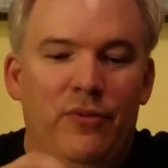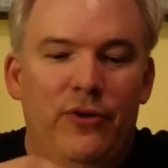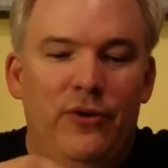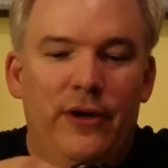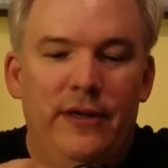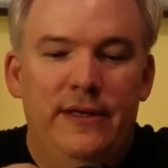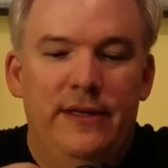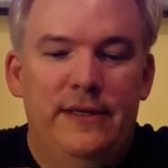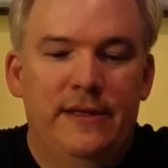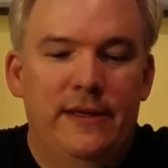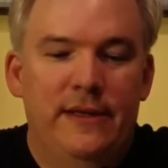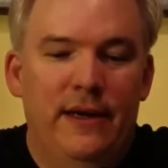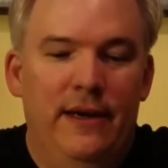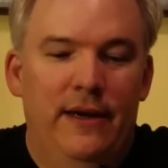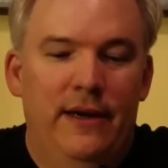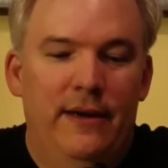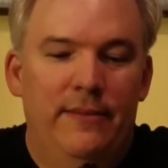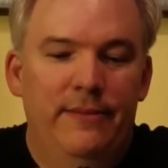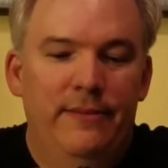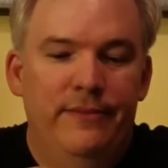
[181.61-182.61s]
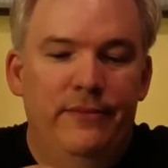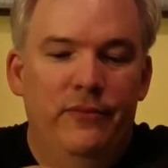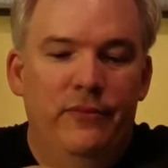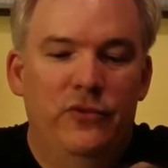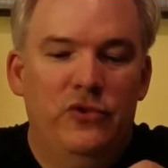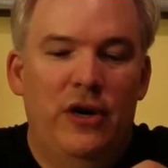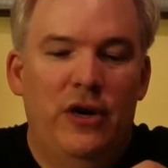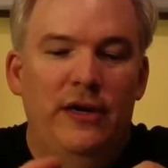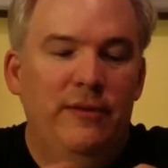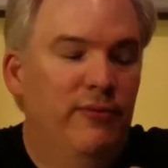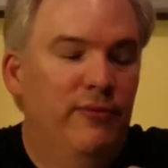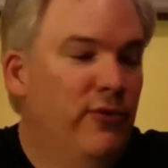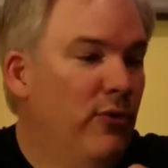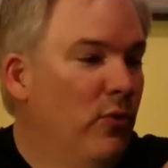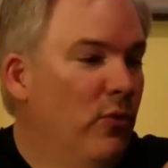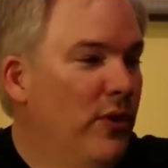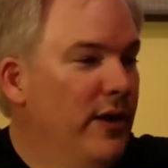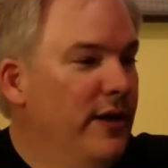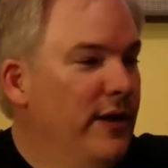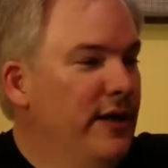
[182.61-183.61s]
tried to
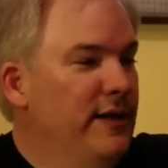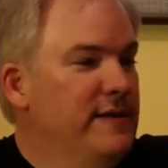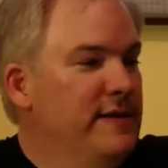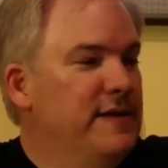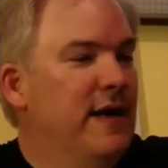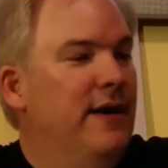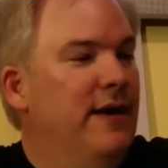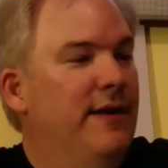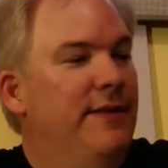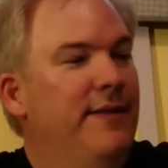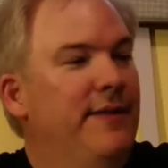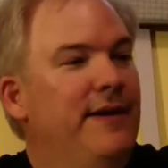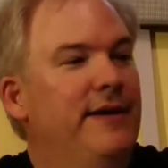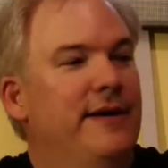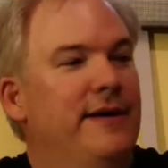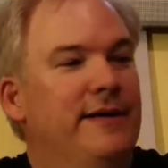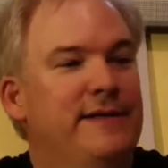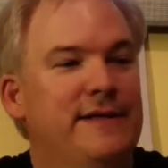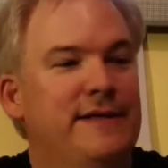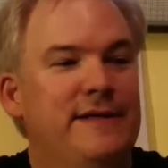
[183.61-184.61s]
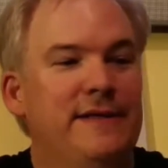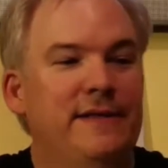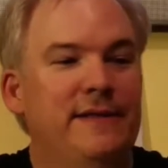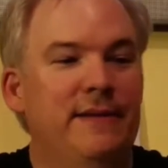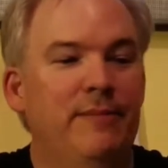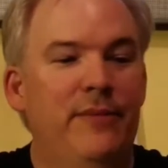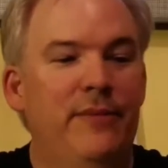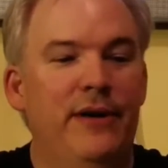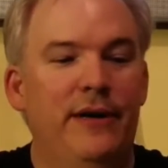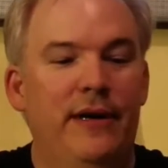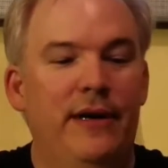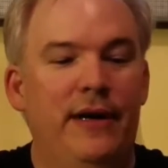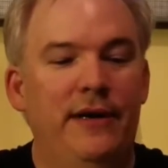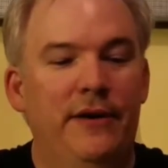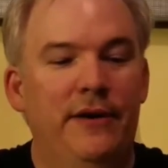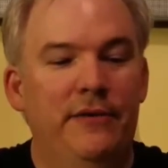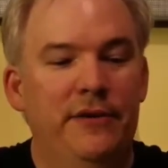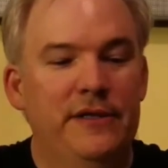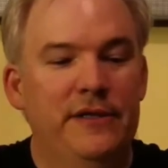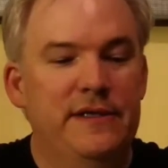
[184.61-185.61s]
put one of these on this, but I
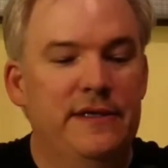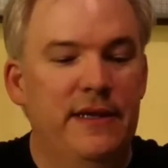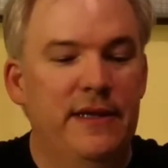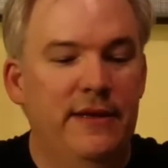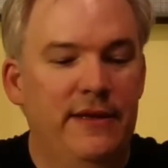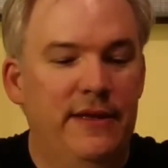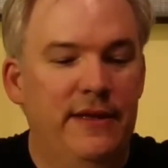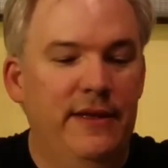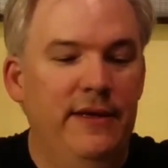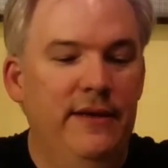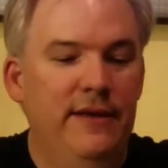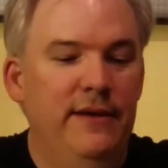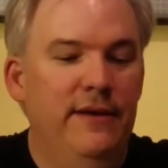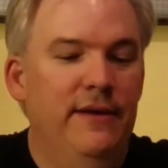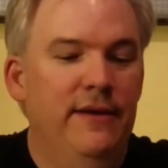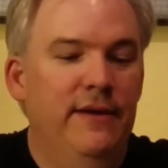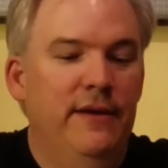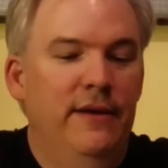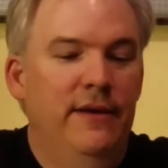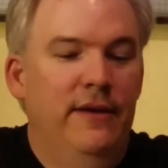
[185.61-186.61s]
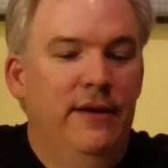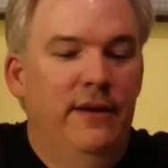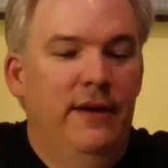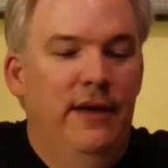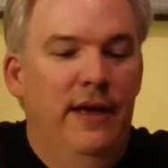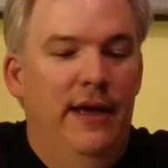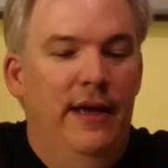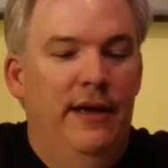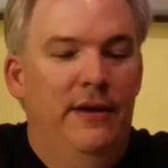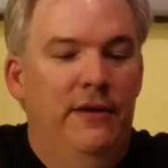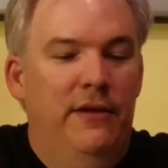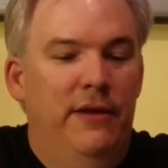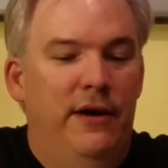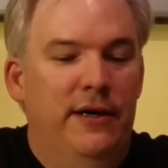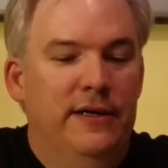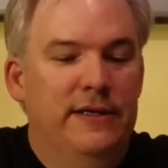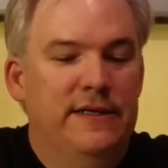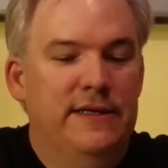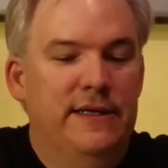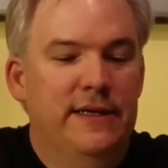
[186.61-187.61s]
noticed that the
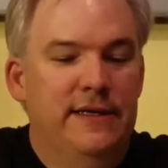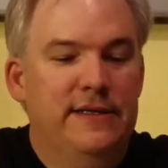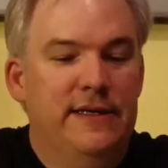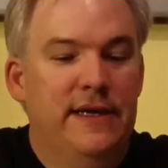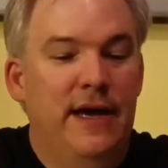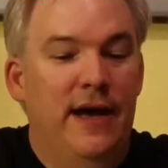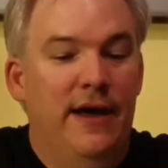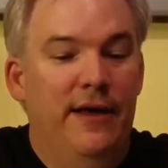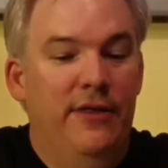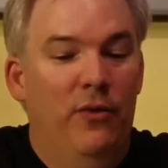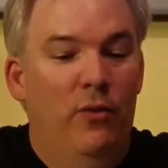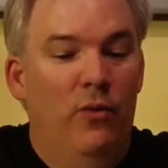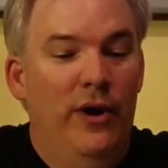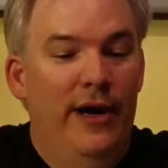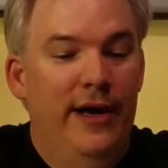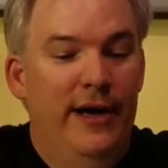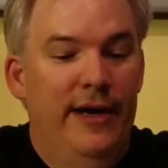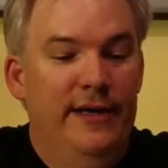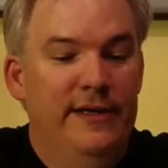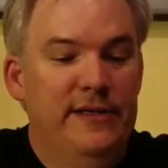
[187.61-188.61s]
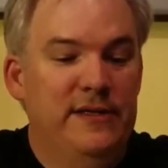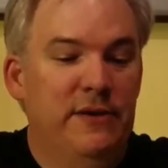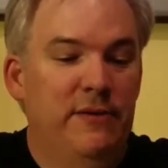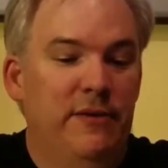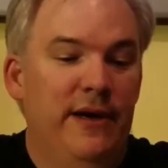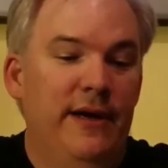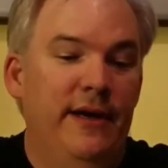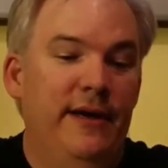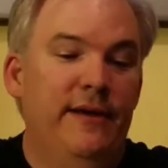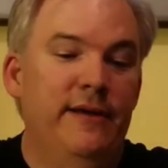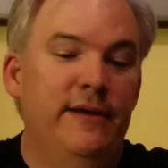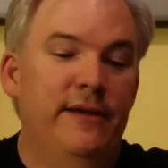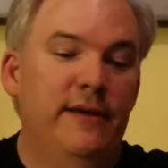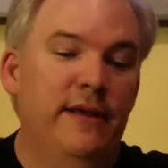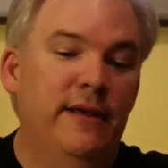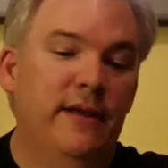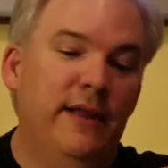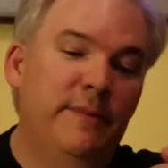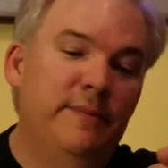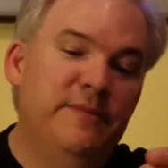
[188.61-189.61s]
analog sticks got in the way. So I
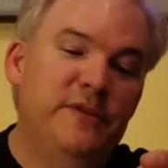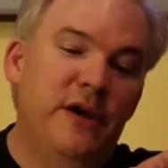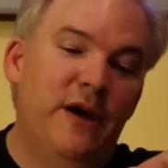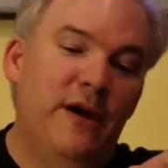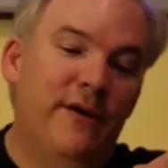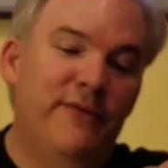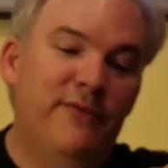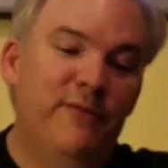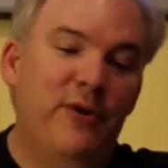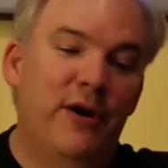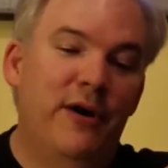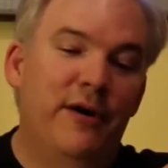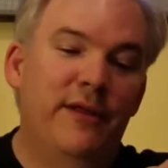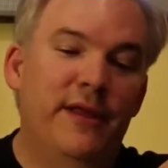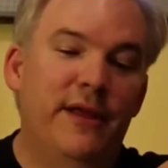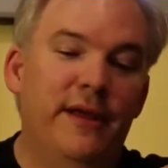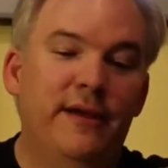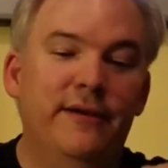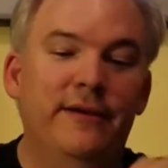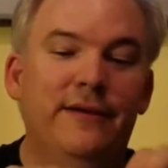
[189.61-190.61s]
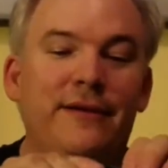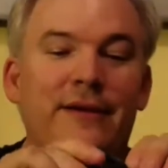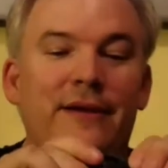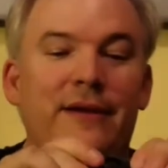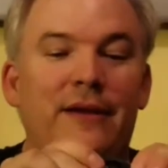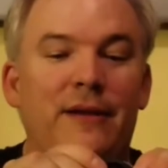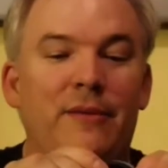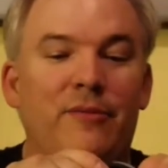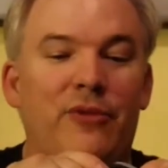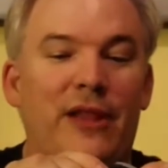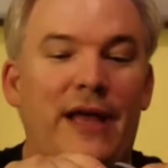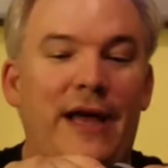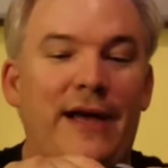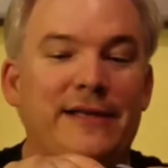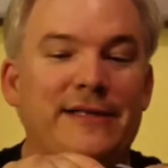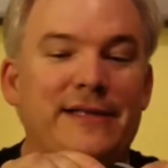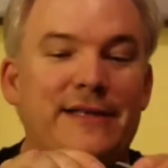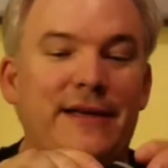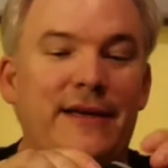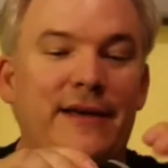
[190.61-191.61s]
clipped off part of the
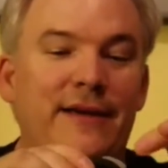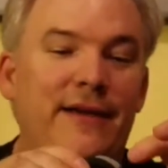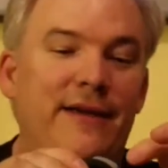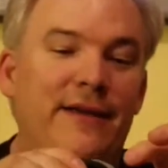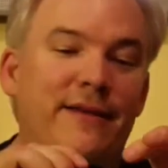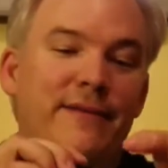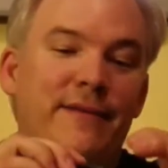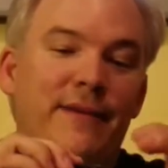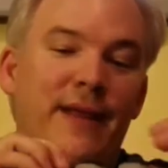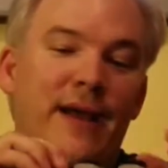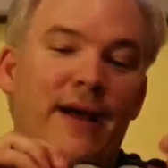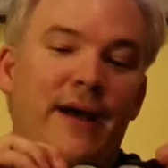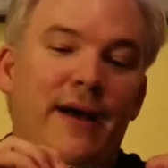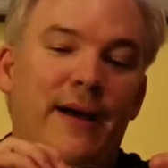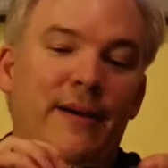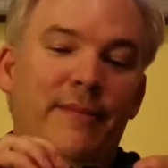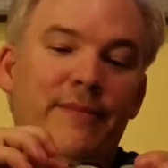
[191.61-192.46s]
plastic and